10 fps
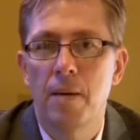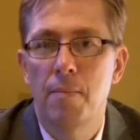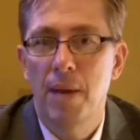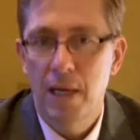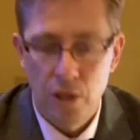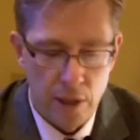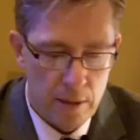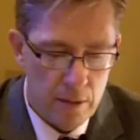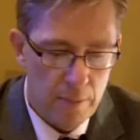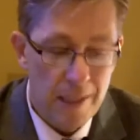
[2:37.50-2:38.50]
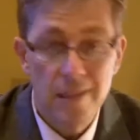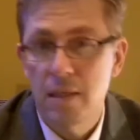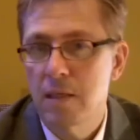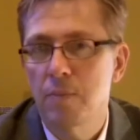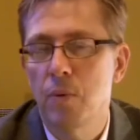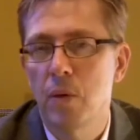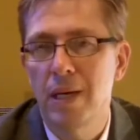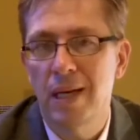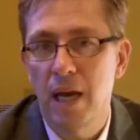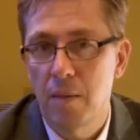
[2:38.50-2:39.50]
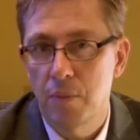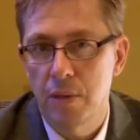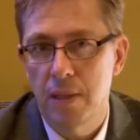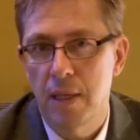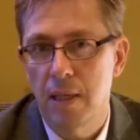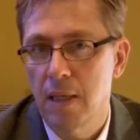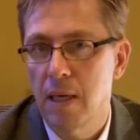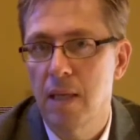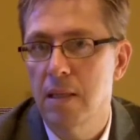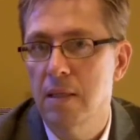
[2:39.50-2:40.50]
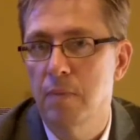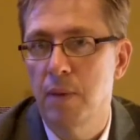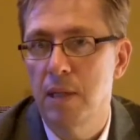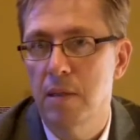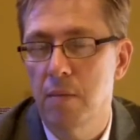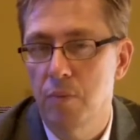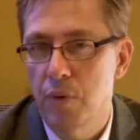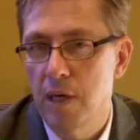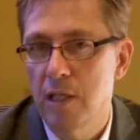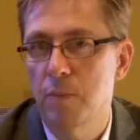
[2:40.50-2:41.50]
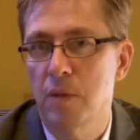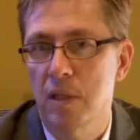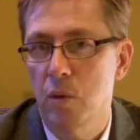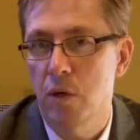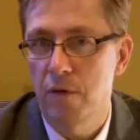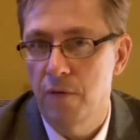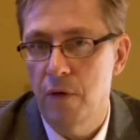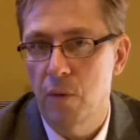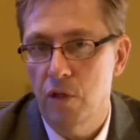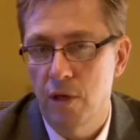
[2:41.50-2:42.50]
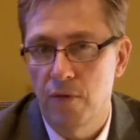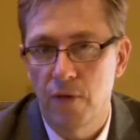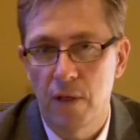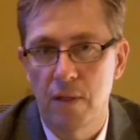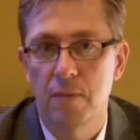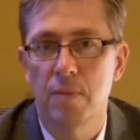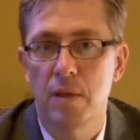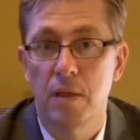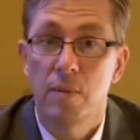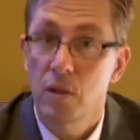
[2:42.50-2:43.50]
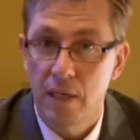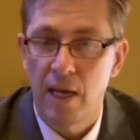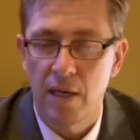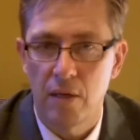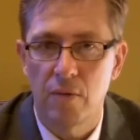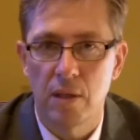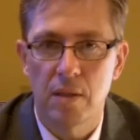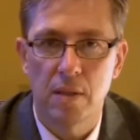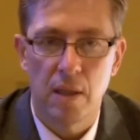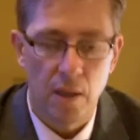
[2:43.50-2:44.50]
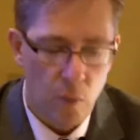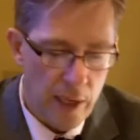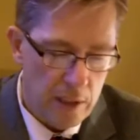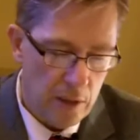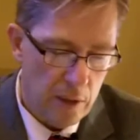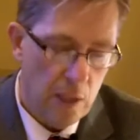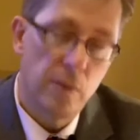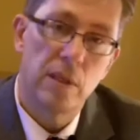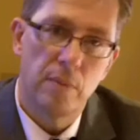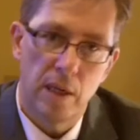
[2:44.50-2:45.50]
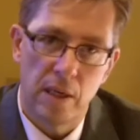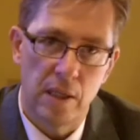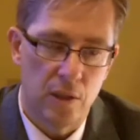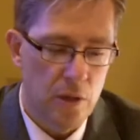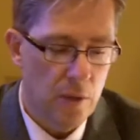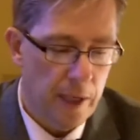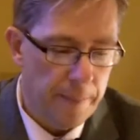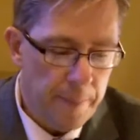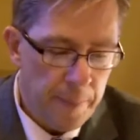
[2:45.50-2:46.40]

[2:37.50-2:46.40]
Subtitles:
Manchester by 6.8%. And again, this is based on price per square foot, which I feel is the most accurate way to look at what the market is doing.